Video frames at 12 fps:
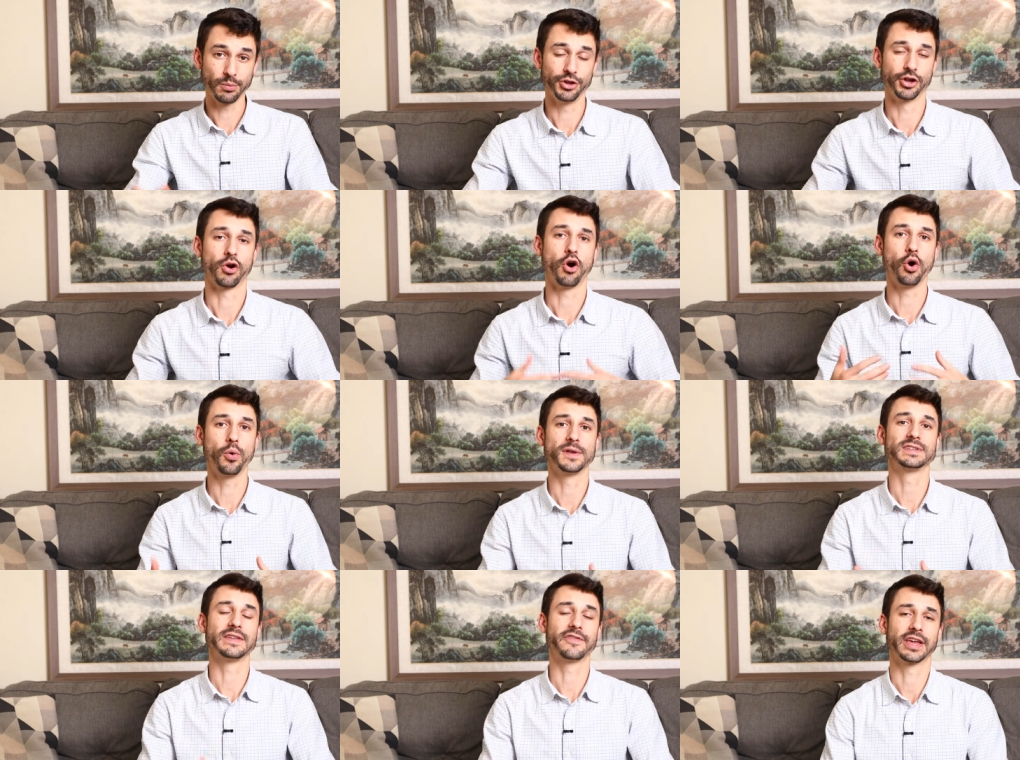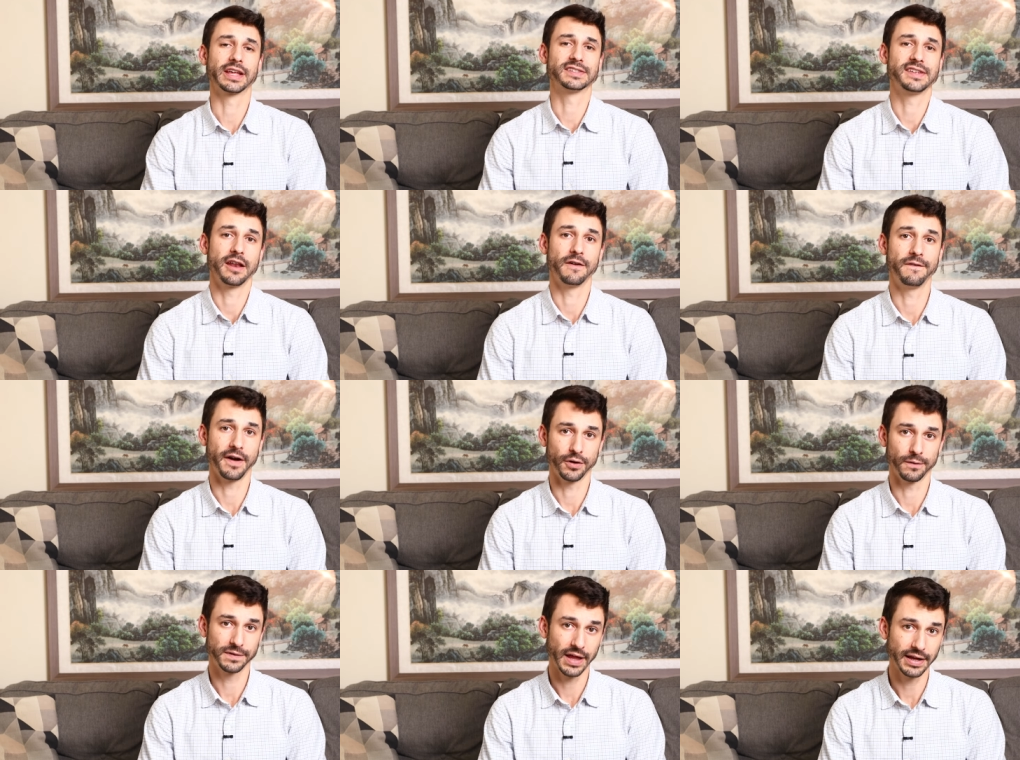When you're always living in a state of fight
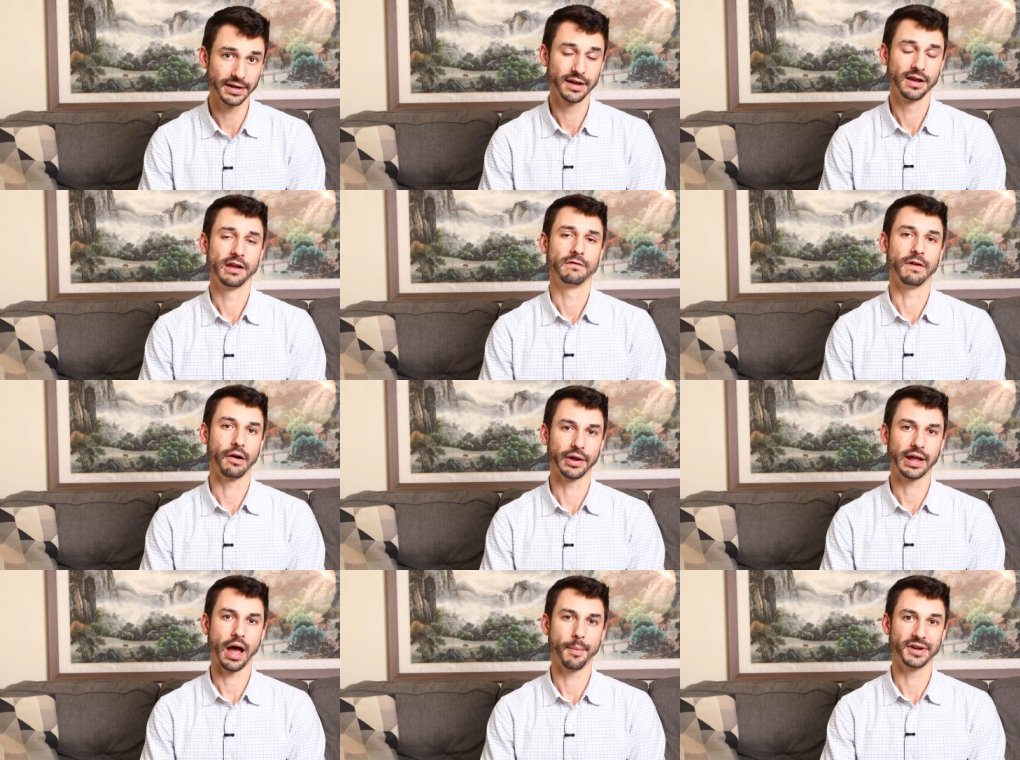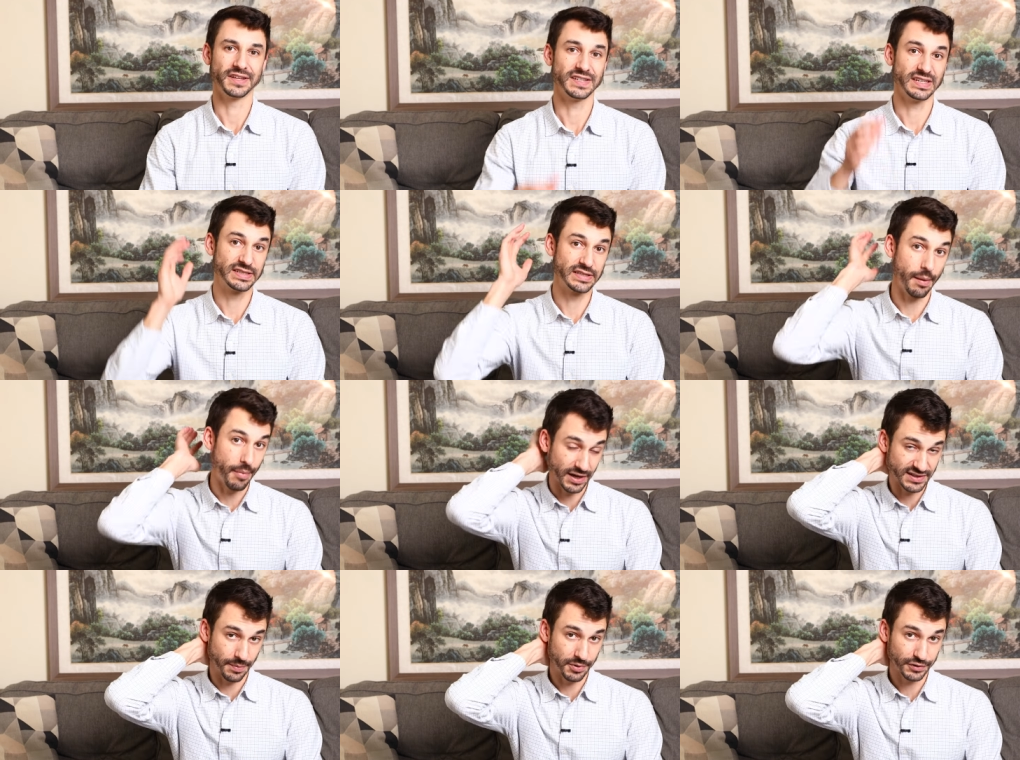or flight, very common to see
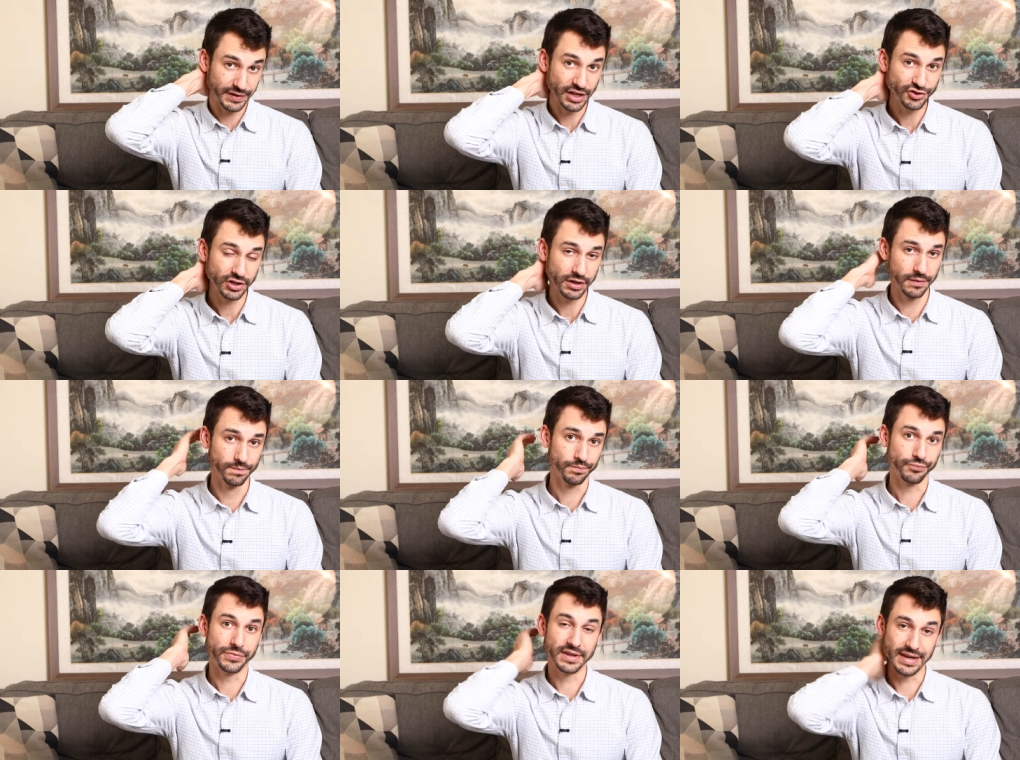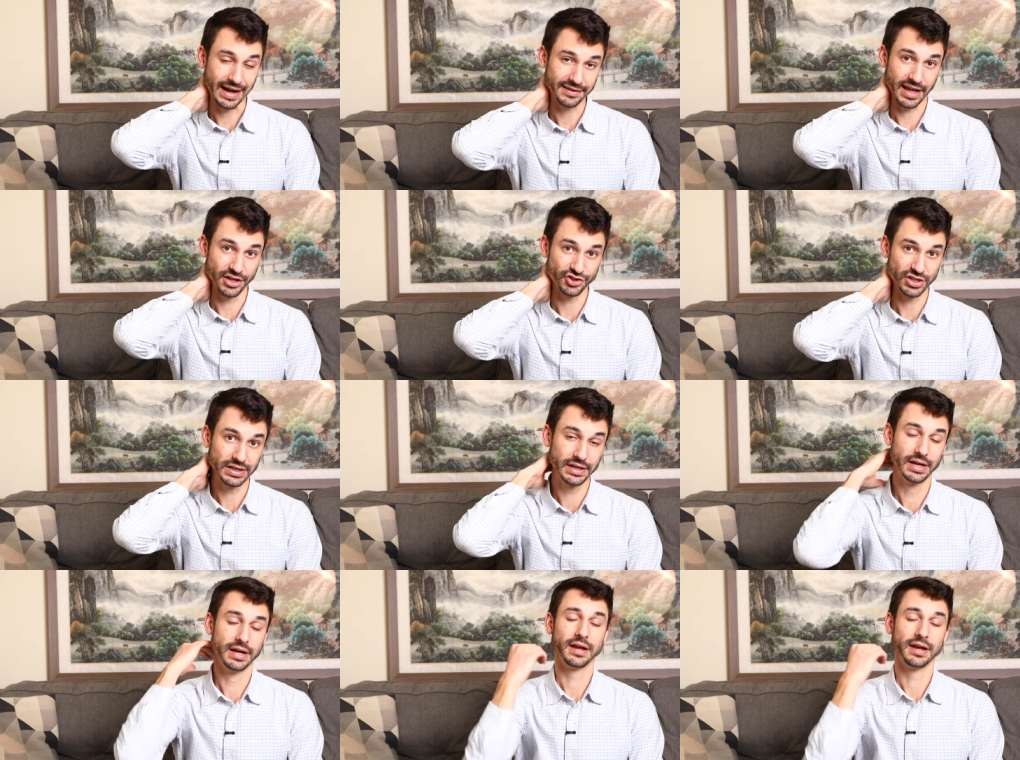suboccipital tension, neck tension,